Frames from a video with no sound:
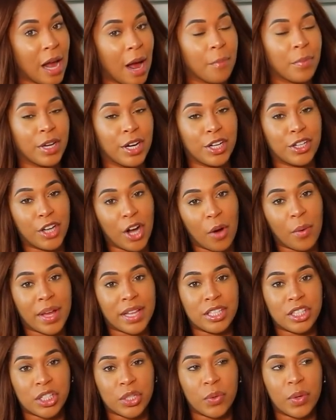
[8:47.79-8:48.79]
I'm gonna go
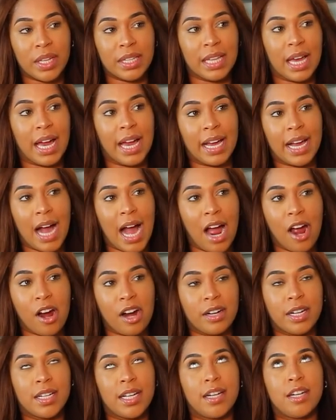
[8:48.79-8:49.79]
into it like I
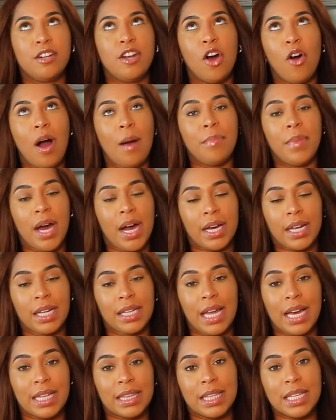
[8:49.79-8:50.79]
already know I'm not gonna
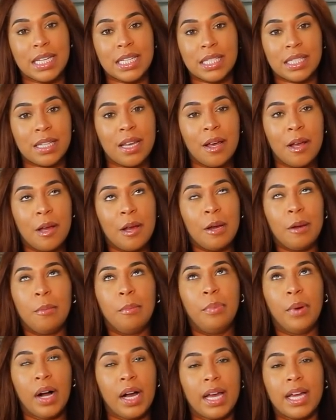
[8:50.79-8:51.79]
like this,
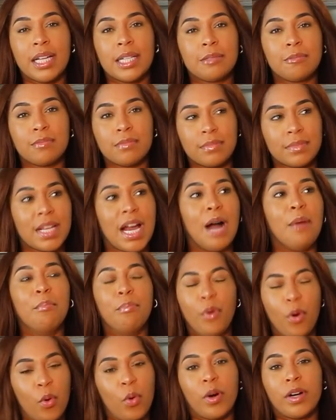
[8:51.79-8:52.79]
but I'm
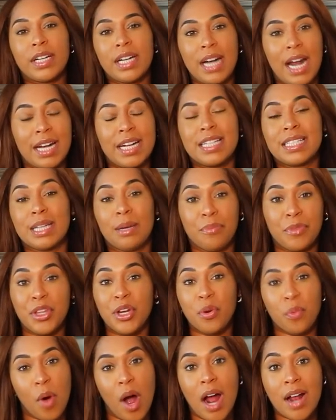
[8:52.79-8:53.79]
bored and I need something
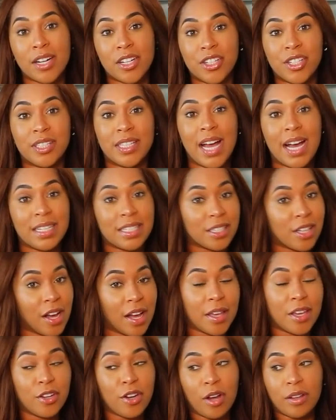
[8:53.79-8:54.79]
to watch. That's
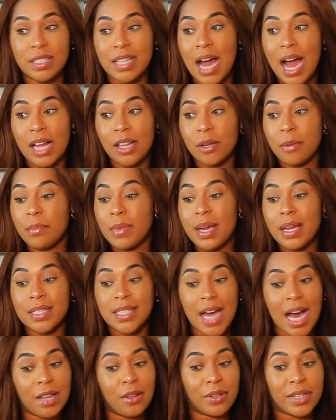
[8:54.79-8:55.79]
the, you know, Tyler, me and
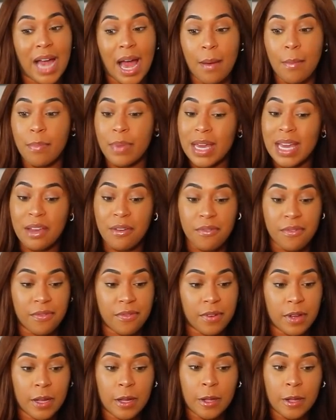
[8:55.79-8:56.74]
Tyler got beef.